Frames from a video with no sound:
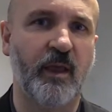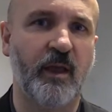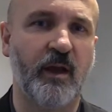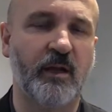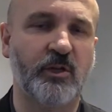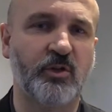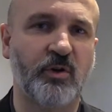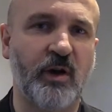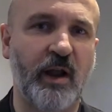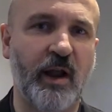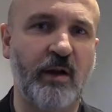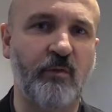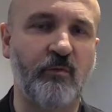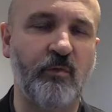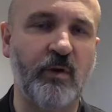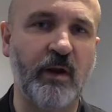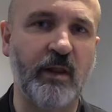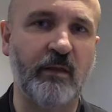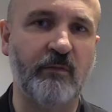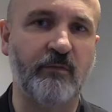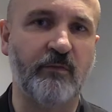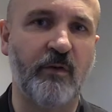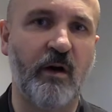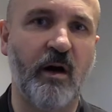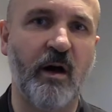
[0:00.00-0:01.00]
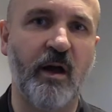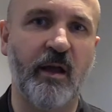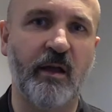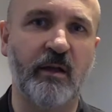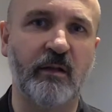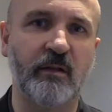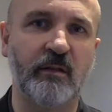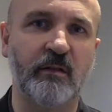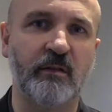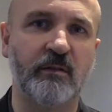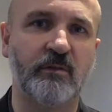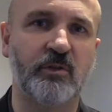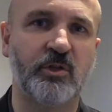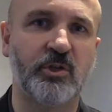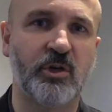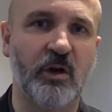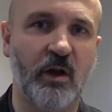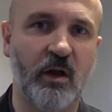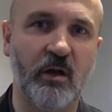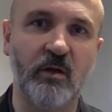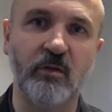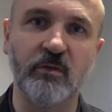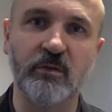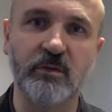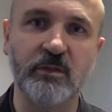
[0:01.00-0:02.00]
attract really vile
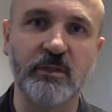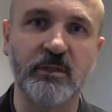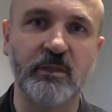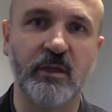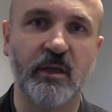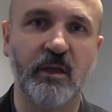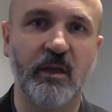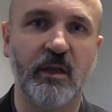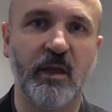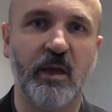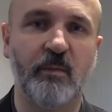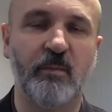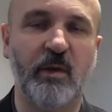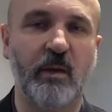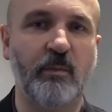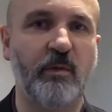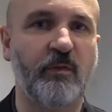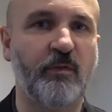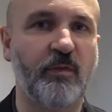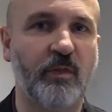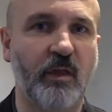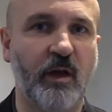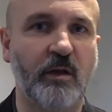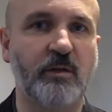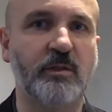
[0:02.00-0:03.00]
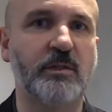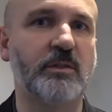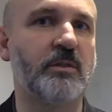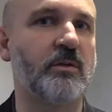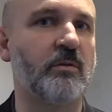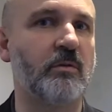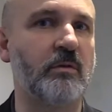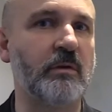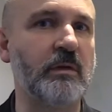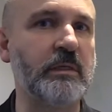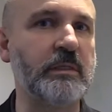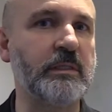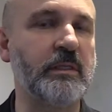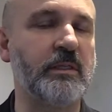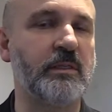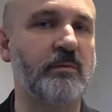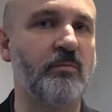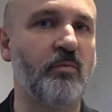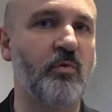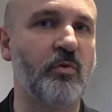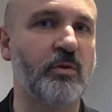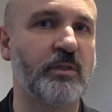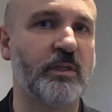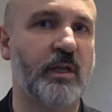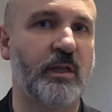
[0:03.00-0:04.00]
trolls. Maybe for those stories, it's
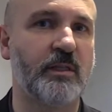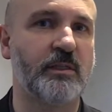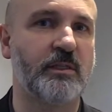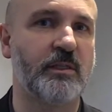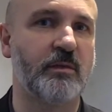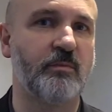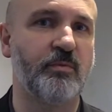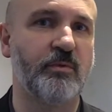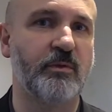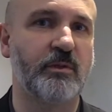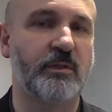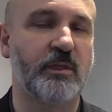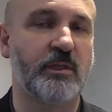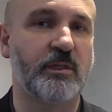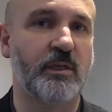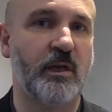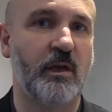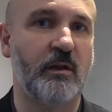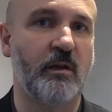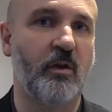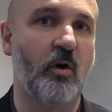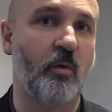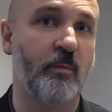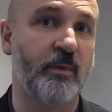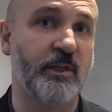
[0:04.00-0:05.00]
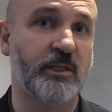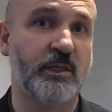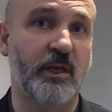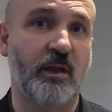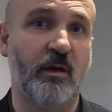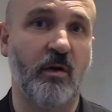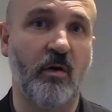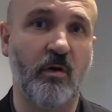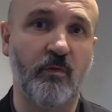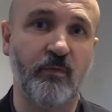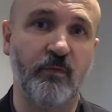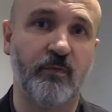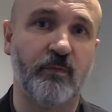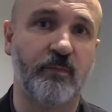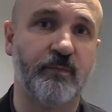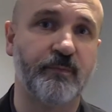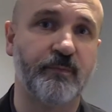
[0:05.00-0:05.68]
more sensible to turn commenting off.